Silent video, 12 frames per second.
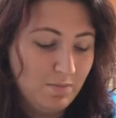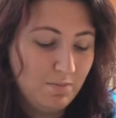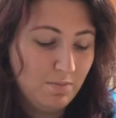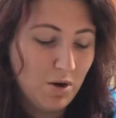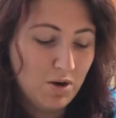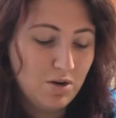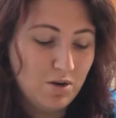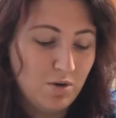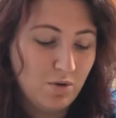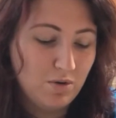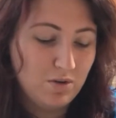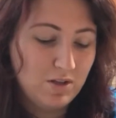mark your
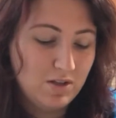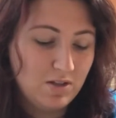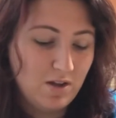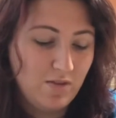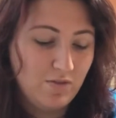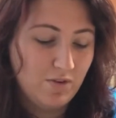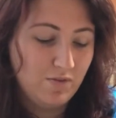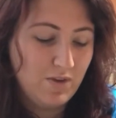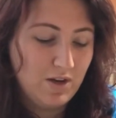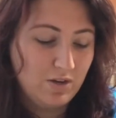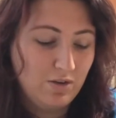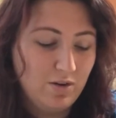coordinates of your
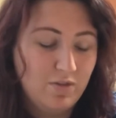vehicle